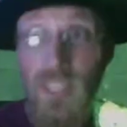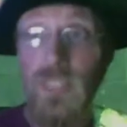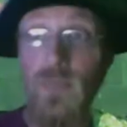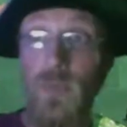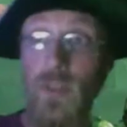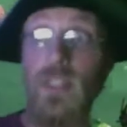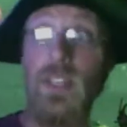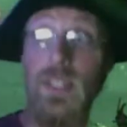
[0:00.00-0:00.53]

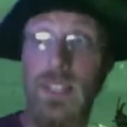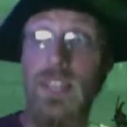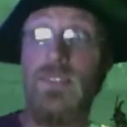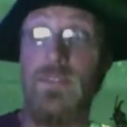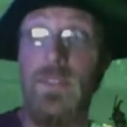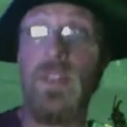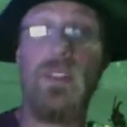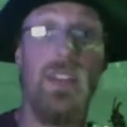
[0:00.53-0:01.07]
really did
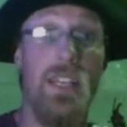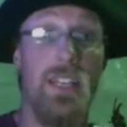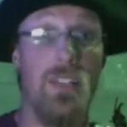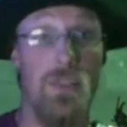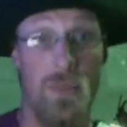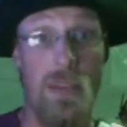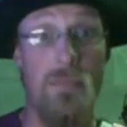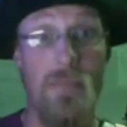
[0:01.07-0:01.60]
feel like a
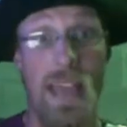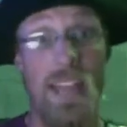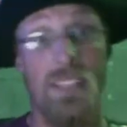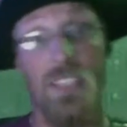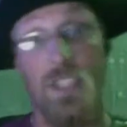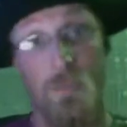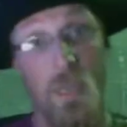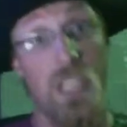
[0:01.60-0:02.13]
dream match,
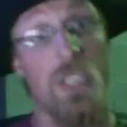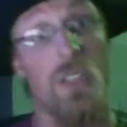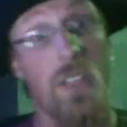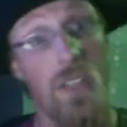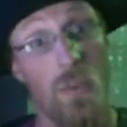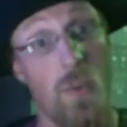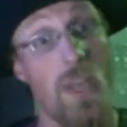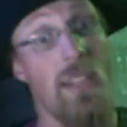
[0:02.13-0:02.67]
especially
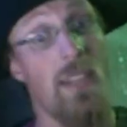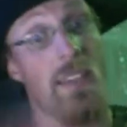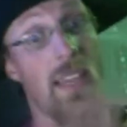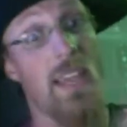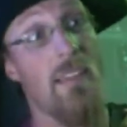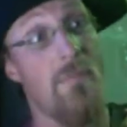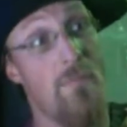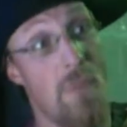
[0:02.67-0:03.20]
the way that they
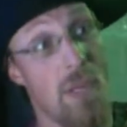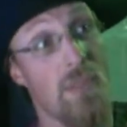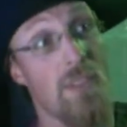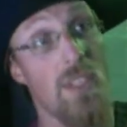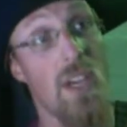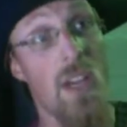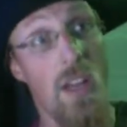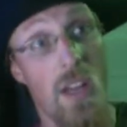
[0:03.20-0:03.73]
had
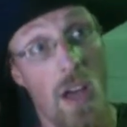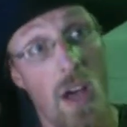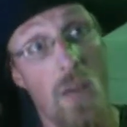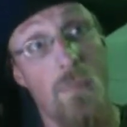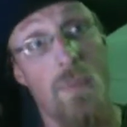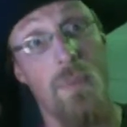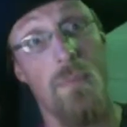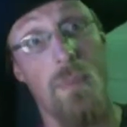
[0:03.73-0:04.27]
built
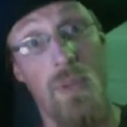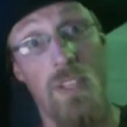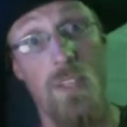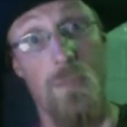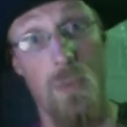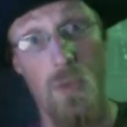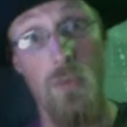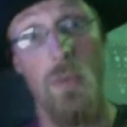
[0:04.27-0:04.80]
up Prince
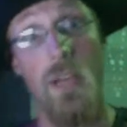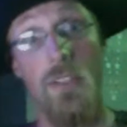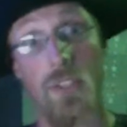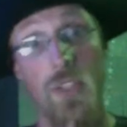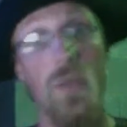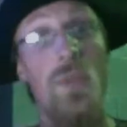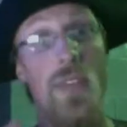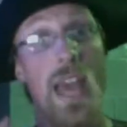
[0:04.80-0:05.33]
Puma
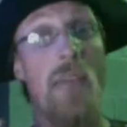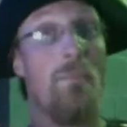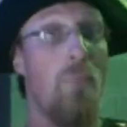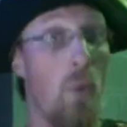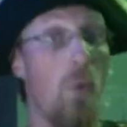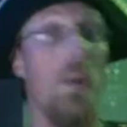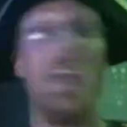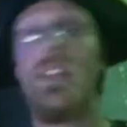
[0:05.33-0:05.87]
to that
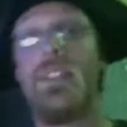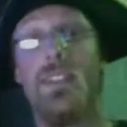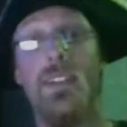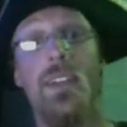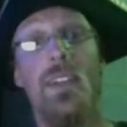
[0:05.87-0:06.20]
point